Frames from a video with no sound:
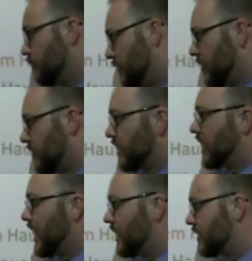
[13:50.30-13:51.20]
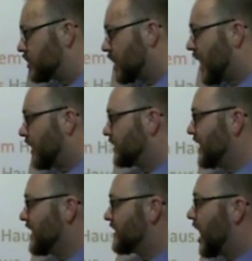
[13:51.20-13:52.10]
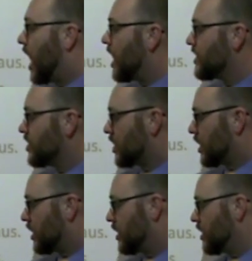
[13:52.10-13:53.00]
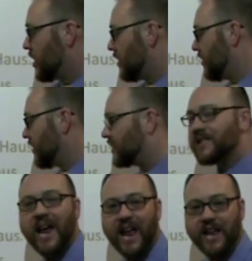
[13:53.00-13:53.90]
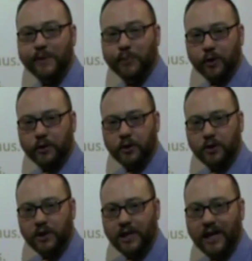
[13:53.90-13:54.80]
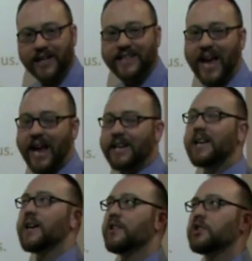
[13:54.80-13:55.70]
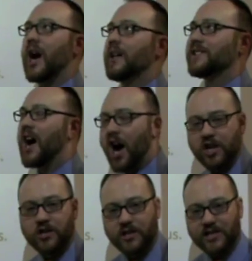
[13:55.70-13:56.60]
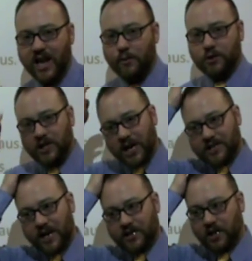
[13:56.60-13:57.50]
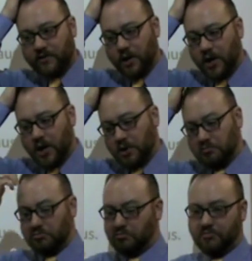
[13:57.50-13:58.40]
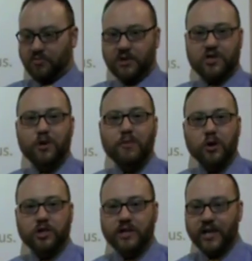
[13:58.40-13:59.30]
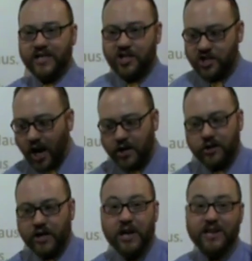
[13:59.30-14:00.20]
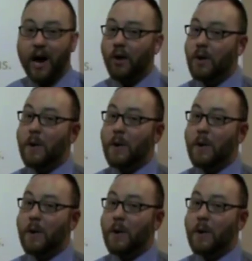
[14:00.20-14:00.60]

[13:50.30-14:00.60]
the kid, the child is under the table. Again, the child is under the table. So you got to say to yourself, there's no motion there. He's just under it. Now,